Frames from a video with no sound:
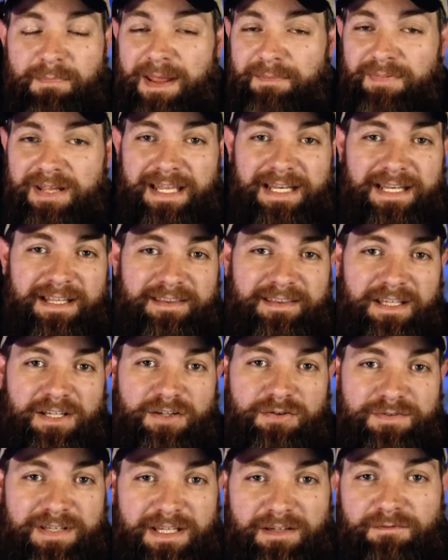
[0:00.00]
maybe anything
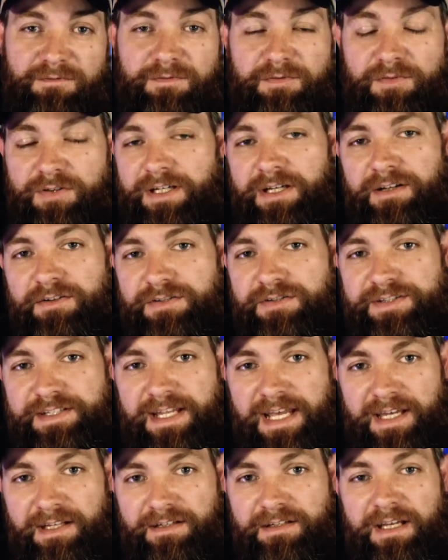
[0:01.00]
you didn't fully
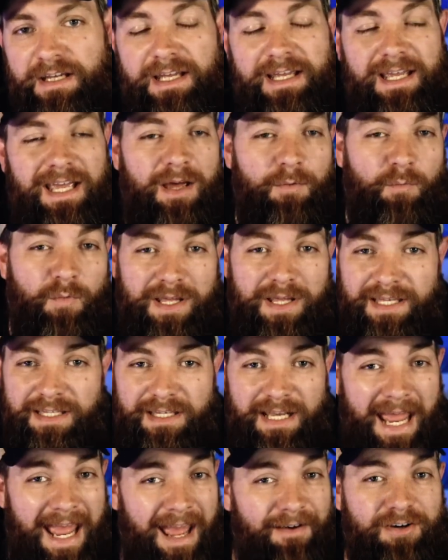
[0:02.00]
understand, and we
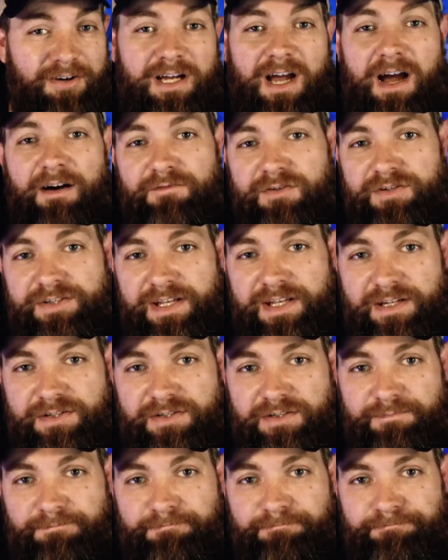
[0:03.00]
can have a
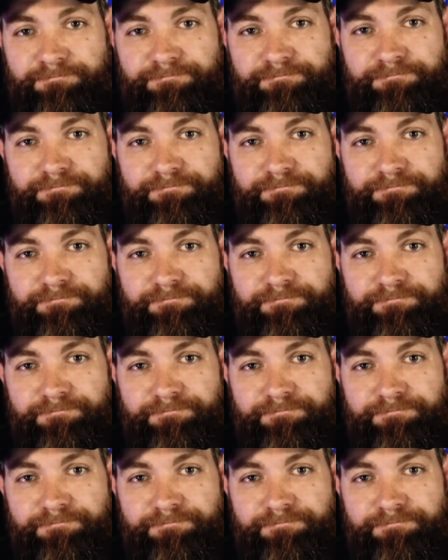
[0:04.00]
conversation.